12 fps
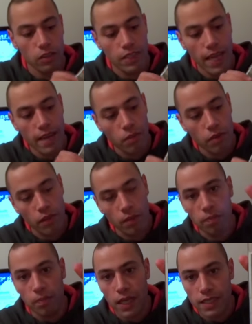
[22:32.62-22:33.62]
tin with
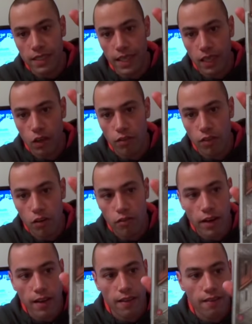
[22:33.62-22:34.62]
the plastic cover
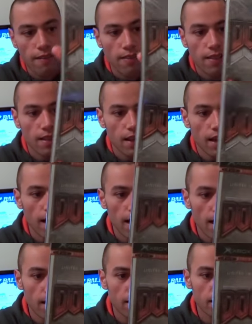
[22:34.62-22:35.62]
over it.
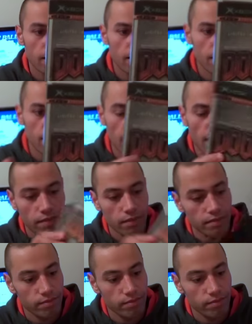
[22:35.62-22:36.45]
Yeah,